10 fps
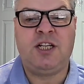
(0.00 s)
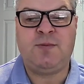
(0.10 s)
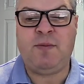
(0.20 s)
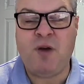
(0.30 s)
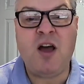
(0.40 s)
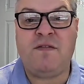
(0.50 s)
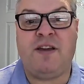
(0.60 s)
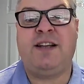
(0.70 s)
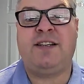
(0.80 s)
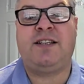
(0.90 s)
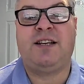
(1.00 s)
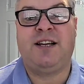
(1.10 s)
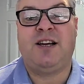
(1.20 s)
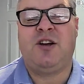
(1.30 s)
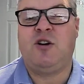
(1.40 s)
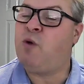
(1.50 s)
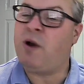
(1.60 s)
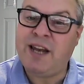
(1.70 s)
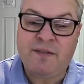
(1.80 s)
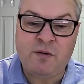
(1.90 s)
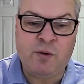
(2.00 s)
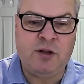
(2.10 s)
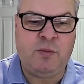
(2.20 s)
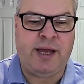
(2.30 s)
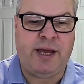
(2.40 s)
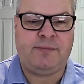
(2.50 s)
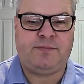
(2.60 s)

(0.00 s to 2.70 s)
to be perfect when it never will be.